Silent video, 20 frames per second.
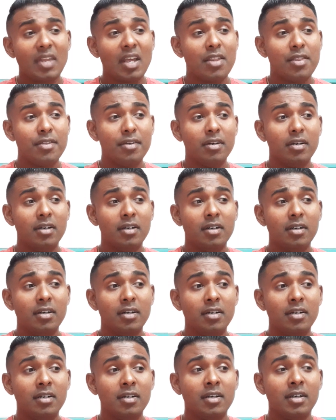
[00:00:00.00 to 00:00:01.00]

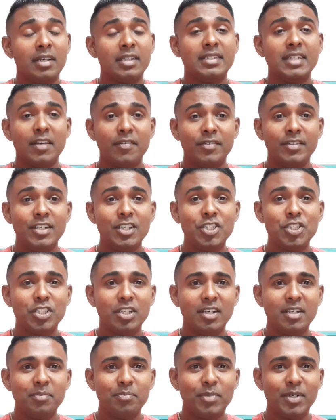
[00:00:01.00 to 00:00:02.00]
the
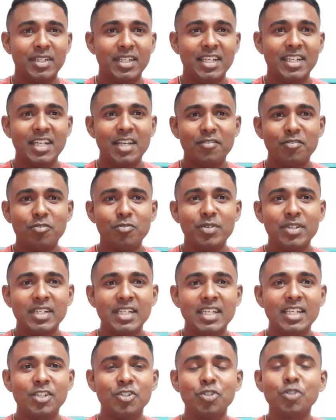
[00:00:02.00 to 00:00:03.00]
definition, but they never
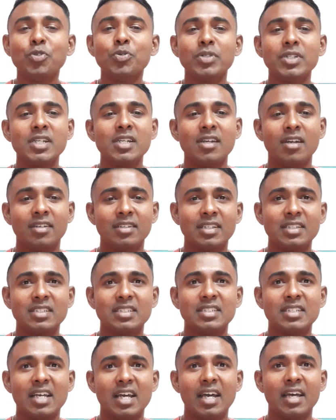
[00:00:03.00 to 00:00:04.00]
really truly
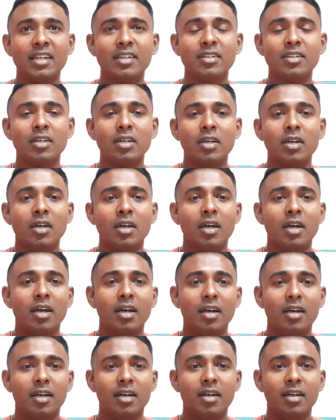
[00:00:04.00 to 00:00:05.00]
understand
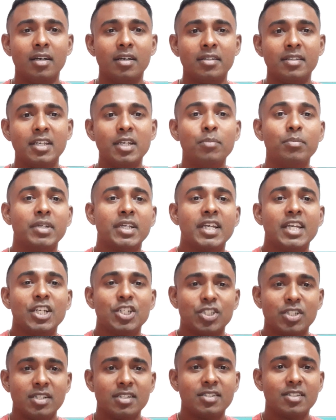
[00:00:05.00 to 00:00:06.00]
the
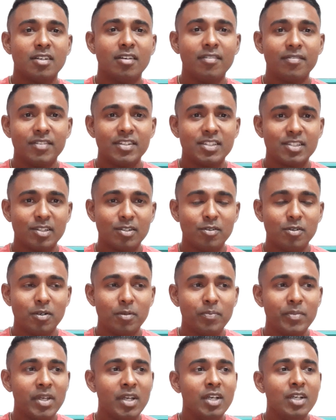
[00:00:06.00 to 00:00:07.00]
implications of this law.
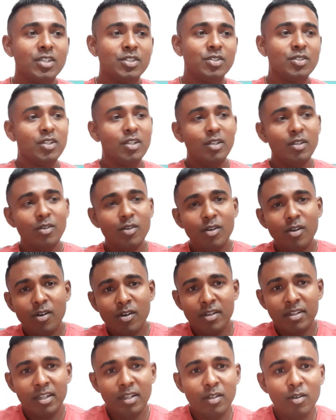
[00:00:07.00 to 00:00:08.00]
So the
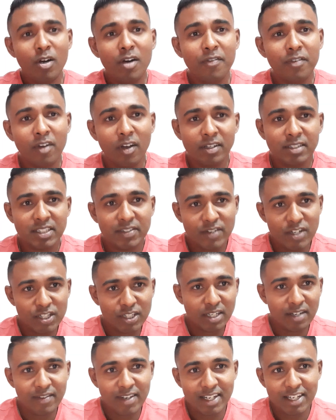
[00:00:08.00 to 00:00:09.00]
law of
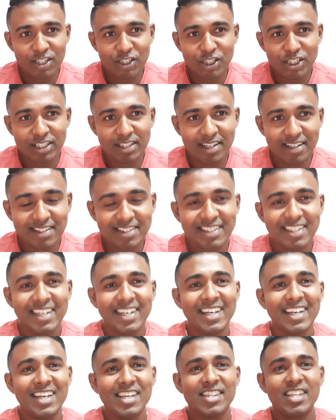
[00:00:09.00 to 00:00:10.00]
conservation of energy says
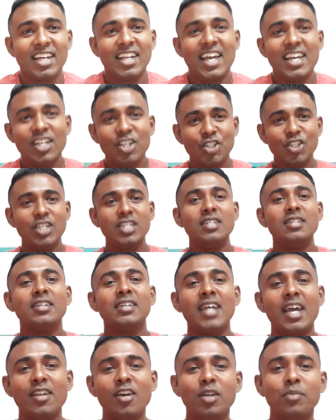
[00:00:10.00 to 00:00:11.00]
that energy
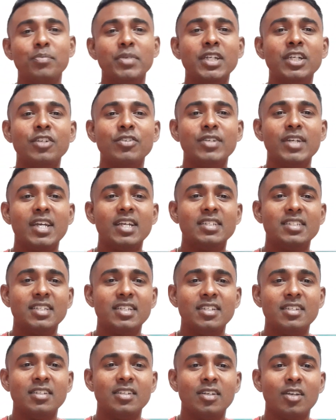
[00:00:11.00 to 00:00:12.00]
cannot be
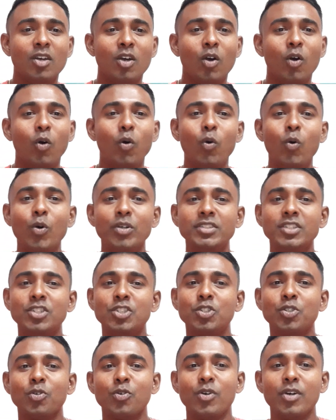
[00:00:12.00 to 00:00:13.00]
created or
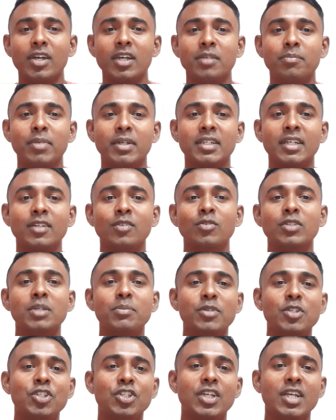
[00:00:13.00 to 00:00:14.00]
destroyed, but can only
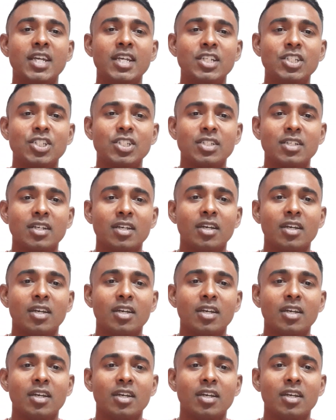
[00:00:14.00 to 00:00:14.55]
be changed